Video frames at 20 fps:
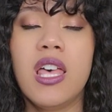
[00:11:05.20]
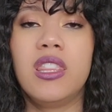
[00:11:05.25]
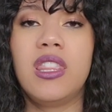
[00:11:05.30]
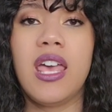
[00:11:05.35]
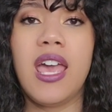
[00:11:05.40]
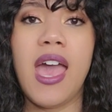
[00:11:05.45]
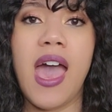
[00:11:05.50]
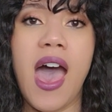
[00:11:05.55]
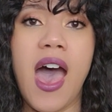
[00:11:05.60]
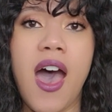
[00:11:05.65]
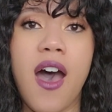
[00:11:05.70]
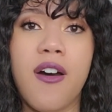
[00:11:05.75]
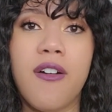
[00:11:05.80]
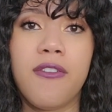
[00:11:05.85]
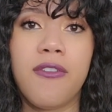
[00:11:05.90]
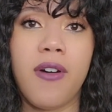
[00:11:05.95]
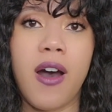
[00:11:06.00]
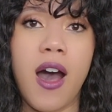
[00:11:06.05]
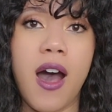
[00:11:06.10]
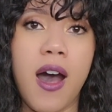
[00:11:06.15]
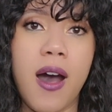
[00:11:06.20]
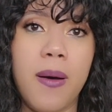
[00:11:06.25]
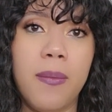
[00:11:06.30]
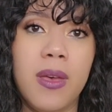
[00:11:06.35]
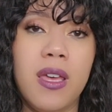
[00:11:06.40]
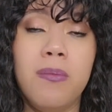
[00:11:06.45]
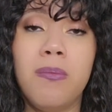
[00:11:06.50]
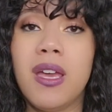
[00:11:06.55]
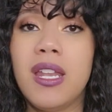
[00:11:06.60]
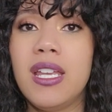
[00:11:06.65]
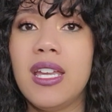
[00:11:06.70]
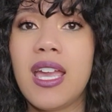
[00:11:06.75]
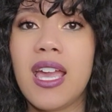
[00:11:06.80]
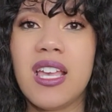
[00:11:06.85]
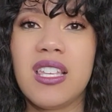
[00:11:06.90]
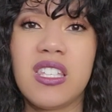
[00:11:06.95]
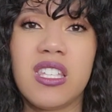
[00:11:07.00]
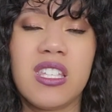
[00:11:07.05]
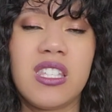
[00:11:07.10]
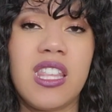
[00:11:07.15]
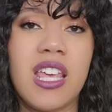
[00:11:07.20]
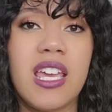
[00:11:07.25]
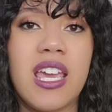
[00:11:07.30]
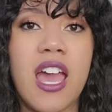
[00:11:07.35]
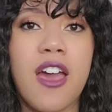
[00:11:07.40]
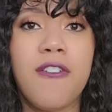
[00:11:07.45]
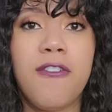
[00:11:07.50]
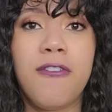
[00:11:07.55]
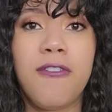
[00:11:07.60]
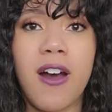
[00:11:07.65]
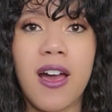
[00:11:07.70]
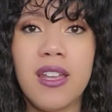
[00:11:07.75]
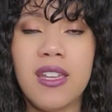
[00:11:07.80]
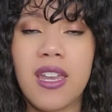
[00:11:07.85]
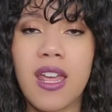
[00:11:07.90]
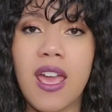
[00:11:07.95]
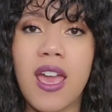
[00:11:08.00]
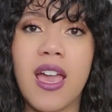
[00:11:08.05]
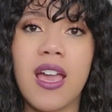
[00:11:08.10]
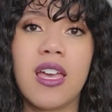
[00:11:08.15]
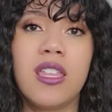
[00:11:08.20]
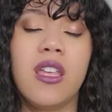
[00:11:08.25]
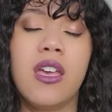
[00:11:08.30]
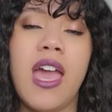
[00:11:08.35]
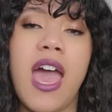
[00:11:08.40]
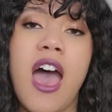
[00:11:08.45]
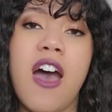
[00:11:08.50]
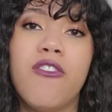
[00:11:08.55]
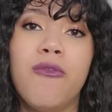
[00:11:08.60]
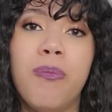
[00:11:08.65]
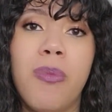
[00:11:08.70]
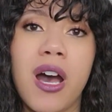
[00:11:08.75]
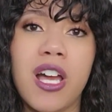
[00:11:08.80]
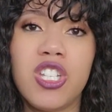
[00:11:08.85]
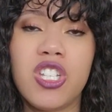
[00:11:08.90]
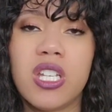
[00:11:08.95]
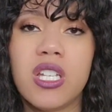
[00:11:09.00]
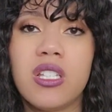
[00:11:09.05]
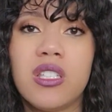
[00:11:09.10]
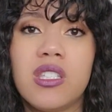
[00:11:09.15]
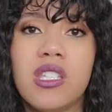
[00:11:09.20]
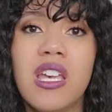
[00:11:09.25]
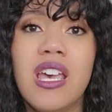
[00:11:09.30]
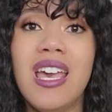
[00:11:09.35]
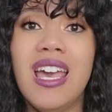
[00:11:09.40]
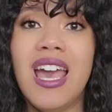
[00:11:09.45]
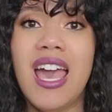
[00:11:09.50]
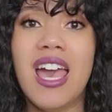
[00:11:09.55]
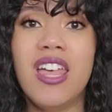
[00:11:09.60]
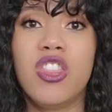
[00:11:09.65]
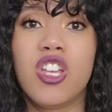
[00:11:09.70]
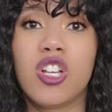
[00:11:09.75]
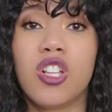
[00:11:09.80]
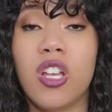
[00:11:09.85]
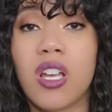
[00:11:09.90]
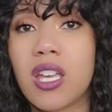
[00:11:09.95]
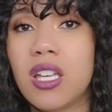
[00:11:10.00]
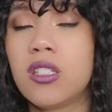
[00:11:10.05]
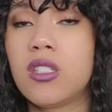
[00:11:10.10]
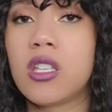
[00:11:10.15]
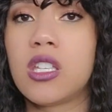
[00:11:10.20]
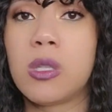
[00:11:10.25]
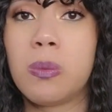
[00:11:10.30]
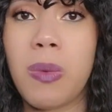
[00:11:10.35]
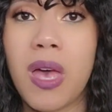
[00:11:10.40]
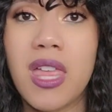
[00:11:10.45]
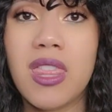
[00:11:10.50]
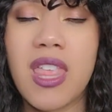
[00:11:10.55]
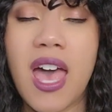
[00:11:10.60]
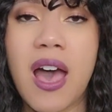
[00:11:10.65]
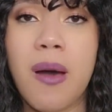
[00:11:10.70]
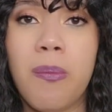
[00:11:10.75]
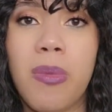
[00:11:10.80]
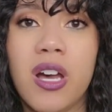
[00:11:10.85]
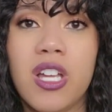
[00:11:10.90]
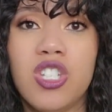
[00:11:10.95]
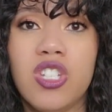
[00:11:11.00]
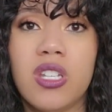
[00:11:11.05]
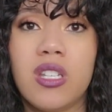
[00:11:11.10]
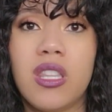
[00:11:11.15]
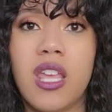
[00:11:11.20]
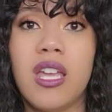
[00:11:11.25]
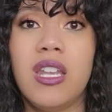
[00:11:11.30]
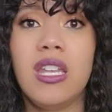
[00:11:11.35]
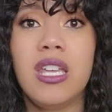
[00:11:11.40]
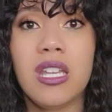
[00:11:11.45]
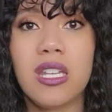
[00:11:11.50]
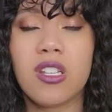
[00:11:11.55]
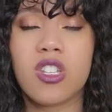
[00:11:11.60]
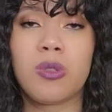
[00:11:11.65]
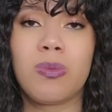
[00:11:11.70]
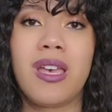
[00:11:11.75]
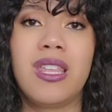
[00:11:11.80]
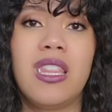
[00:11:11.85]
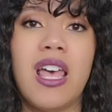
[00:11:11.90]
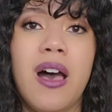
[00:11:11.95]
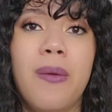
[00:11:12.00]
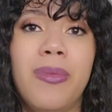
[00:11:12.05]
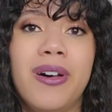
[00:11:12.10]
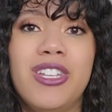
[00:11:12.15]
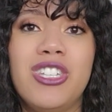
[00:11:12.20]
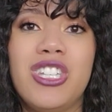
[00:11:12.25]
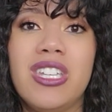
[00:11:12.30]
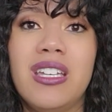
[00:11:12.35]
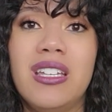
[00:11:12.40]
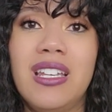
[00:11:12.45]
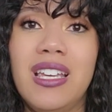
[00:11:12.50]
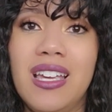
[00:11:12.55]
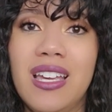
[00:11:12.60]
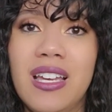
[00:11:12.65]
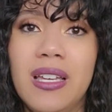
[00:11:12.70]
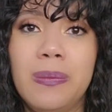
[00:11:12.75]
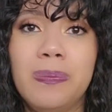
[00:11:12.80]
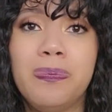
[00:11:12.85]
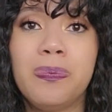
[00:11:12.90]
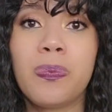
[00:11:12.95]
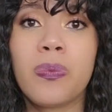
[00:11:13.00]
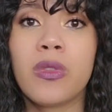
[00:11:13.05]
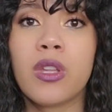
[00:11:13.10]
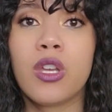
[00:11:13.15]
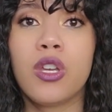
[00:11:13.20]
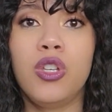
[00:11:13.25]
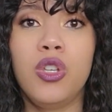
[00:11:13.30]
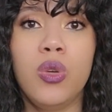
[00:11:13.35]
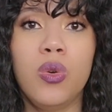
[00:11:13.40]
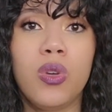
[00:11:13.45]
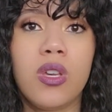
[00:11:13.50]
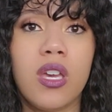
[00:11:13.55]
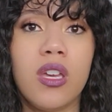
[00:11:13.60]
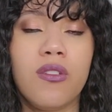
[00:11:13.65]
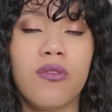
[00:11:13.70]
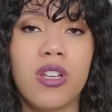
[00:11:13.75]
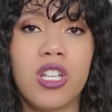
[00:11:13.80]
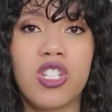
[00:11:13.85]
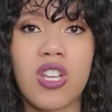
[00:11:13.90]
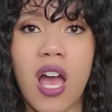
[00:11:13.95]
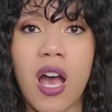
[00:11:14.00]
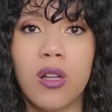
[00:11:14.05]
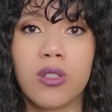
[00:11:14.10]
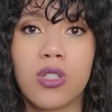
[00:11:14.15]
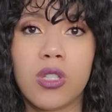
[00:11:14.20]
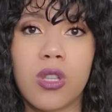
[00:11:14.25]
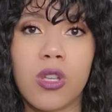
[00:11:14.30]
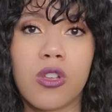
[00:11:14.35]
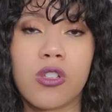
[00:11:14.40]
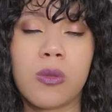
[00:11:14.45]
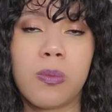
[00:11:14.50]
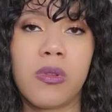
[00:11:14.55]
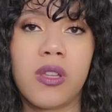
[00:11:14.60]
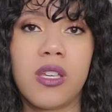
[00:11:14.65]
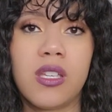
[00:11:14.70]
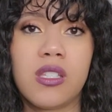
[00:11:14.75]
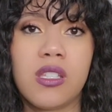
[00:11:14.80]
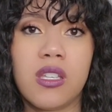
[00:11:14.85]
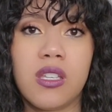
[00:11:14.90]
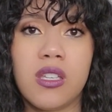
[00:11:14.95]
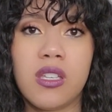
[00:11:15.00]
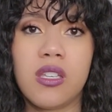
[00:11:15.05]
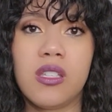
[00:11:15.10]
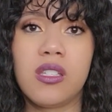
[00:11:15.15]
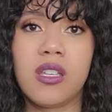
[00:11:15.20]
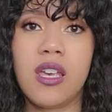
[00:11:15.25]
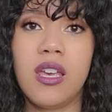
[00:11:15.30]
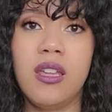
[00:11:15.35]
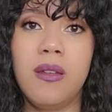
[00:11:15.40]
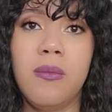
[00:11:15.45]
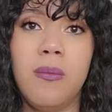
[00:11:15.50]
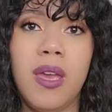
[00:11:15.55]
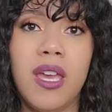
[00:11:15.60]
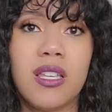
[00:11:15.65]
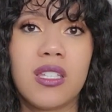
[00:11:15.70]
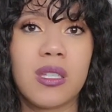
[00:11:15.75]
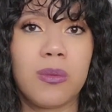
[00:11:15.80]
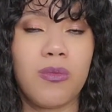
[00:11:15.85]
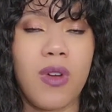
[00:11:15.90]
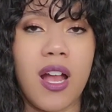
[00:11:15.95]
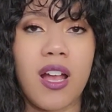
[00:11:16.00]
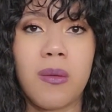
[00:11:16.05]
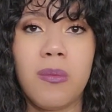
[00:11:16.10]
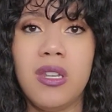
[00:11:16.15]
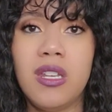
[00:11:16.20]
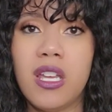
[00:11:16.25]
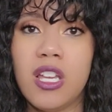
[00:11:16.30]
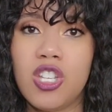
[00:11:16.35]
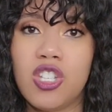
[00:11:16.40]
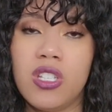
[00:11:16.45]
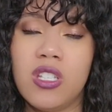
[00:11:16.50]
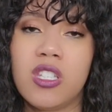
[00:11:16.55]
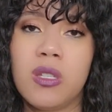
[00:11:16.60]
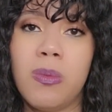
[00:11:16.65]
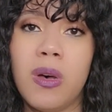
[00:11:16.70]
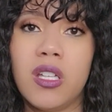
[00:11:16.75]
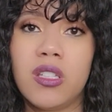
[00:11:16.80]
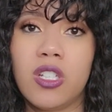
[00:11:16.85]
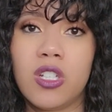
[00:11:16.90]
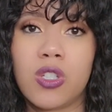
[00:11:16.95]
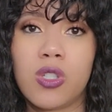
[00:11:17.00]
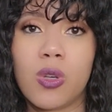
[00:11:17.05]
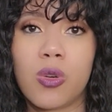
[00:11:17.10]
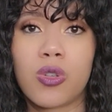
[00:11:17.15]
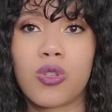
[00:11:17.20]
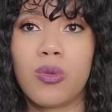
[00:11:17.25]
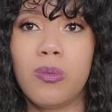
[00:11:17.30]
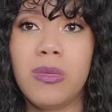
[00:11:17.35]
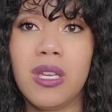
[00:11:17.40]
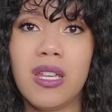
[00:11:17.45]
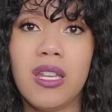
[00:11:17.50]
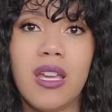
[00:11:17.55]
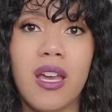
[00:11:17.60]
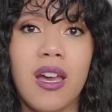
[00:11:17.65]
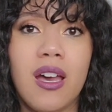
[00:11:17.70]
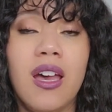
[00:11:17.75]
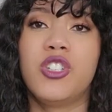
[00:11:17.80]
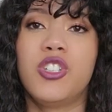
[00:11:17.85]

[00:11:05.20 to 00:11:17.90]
they have, in many cases, they get funding and they have budgets, and they're looking to spend that budget. They need to spend that budget, and you can reach out to those places and make some recommendations about their social media.